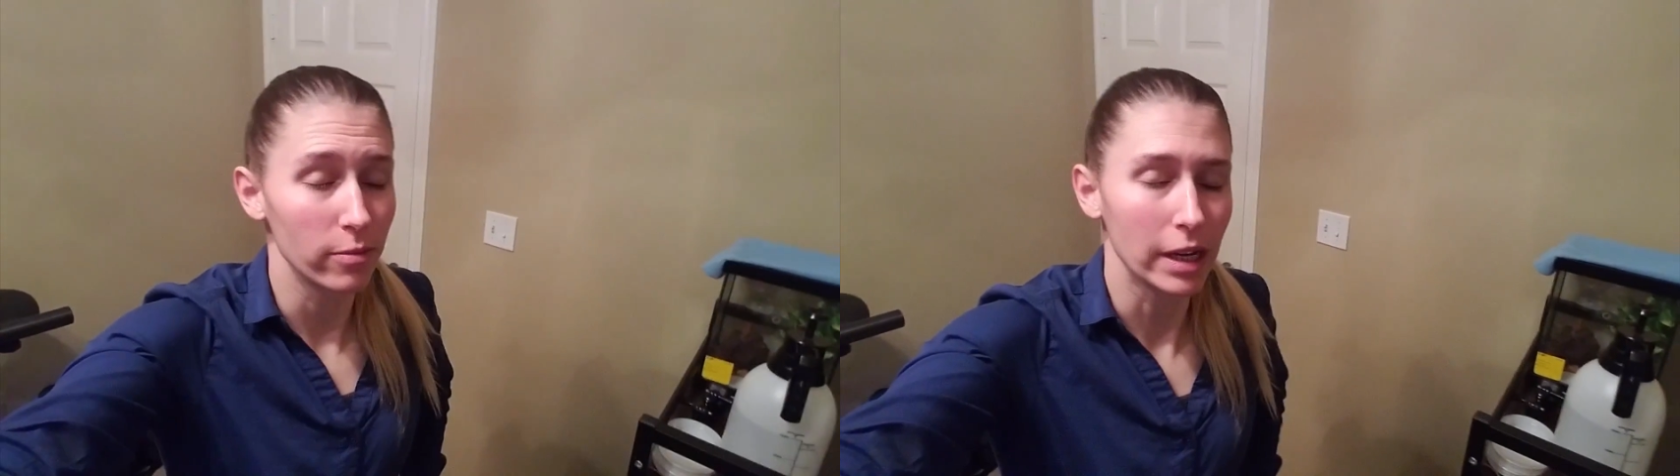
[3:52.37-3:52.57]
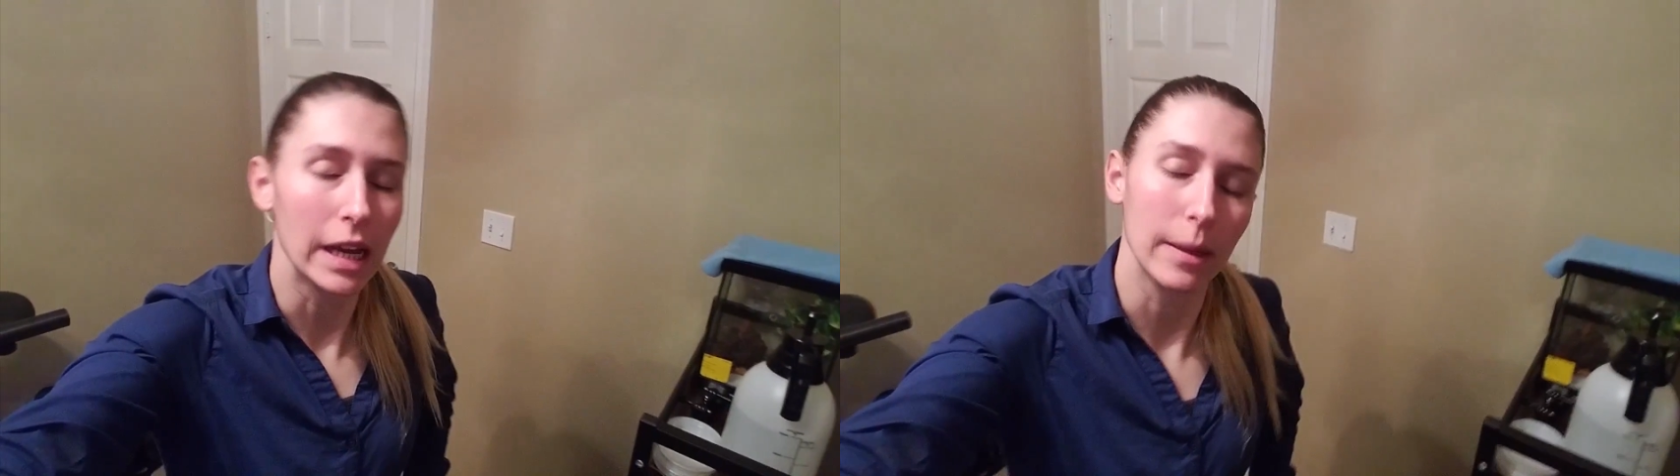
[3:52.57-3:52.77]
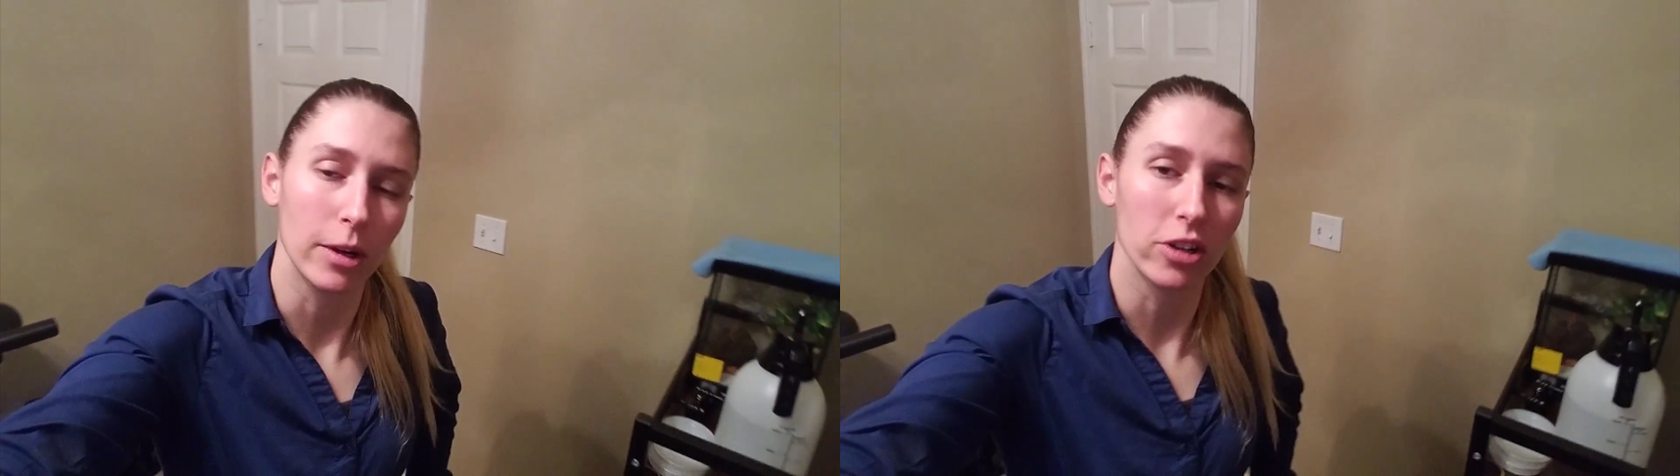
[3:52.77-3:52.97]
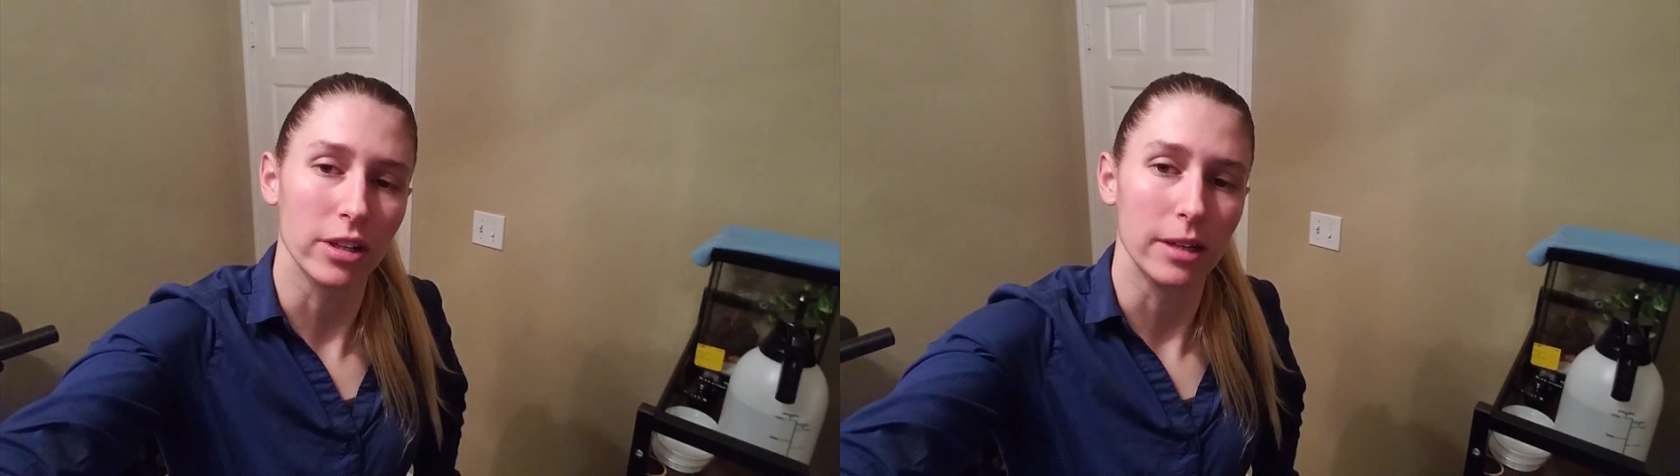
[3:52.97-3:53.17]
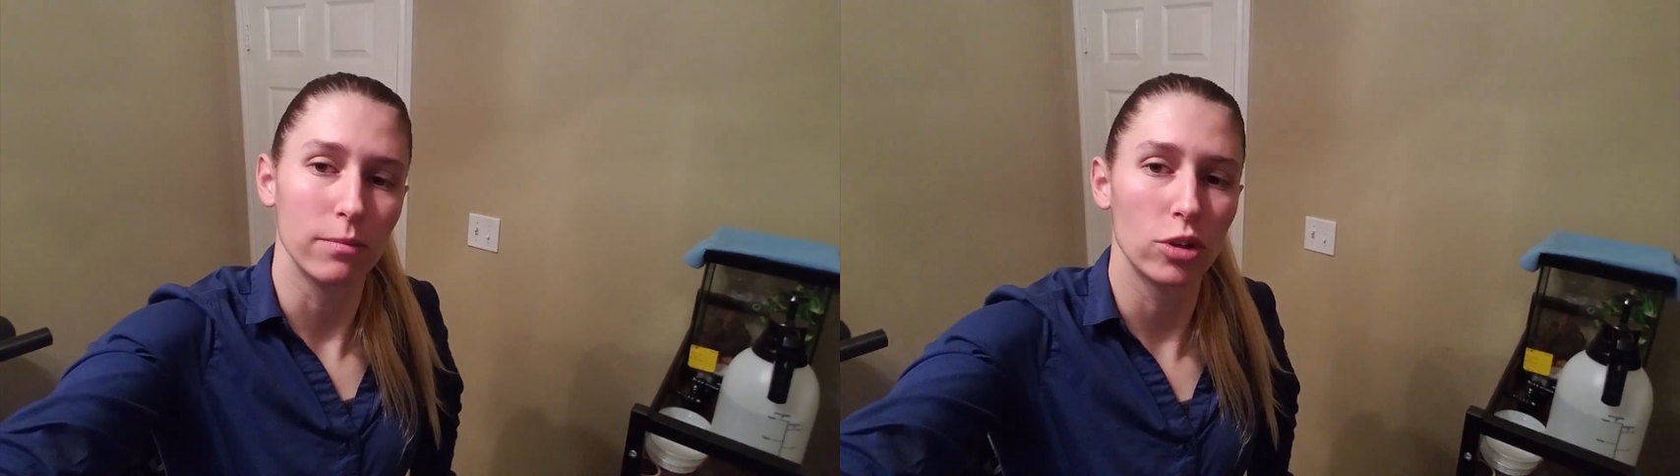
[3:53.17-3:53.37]
been getting much
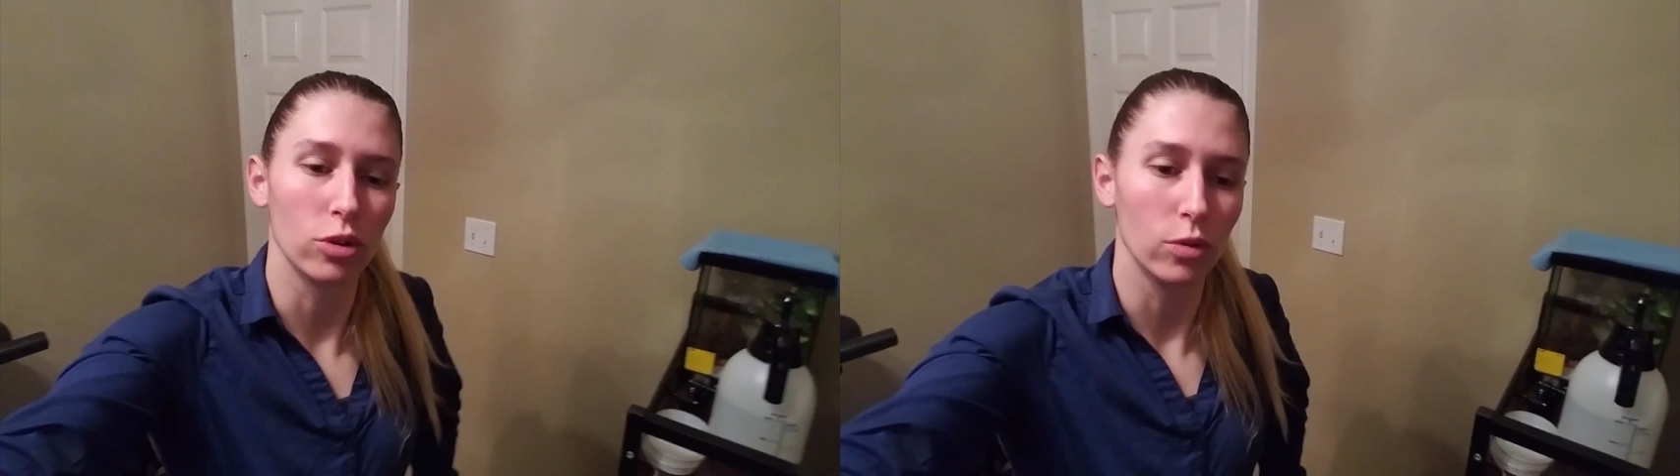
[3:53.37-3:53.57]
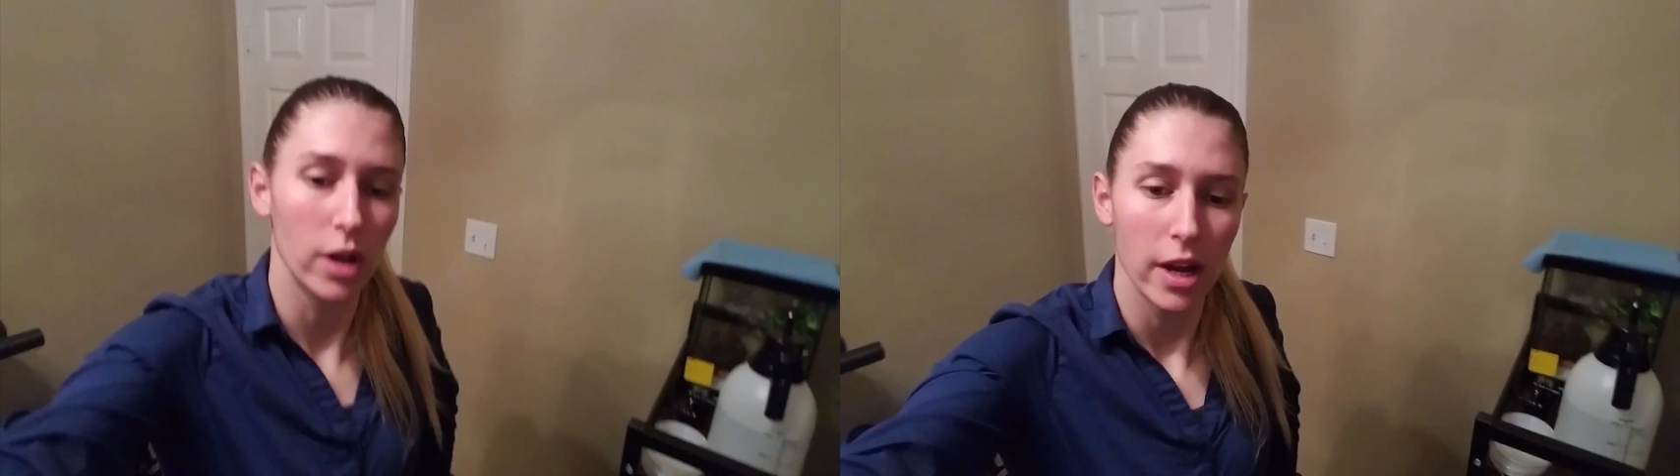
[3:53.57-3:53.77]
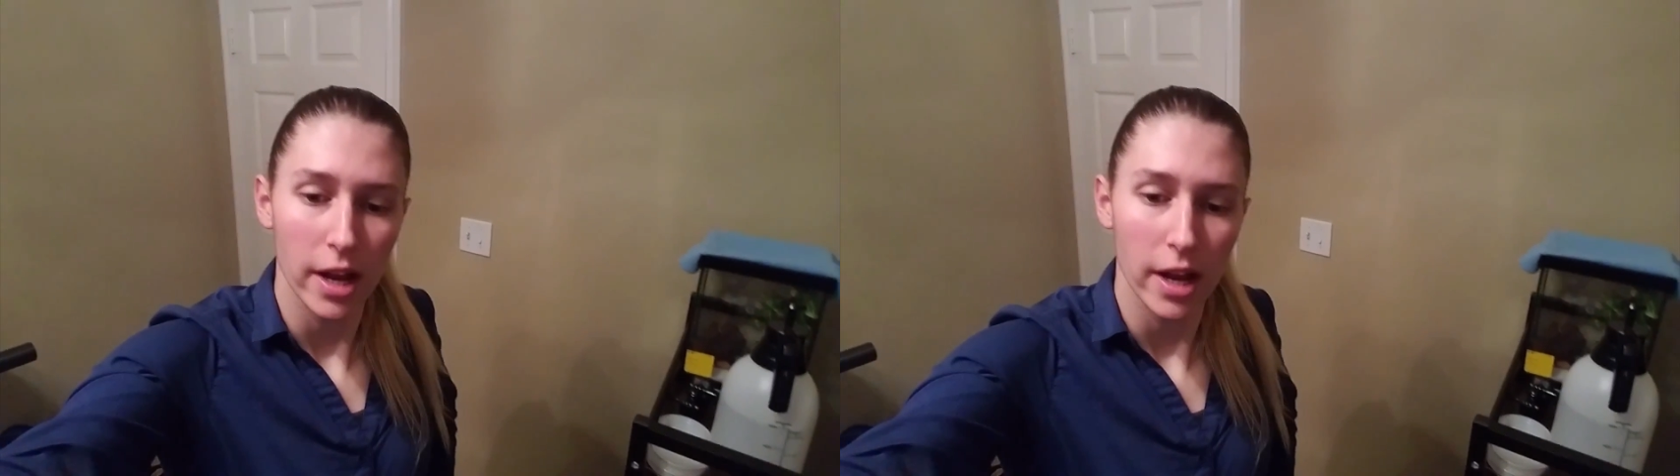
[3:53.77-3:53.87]
sleep. 2,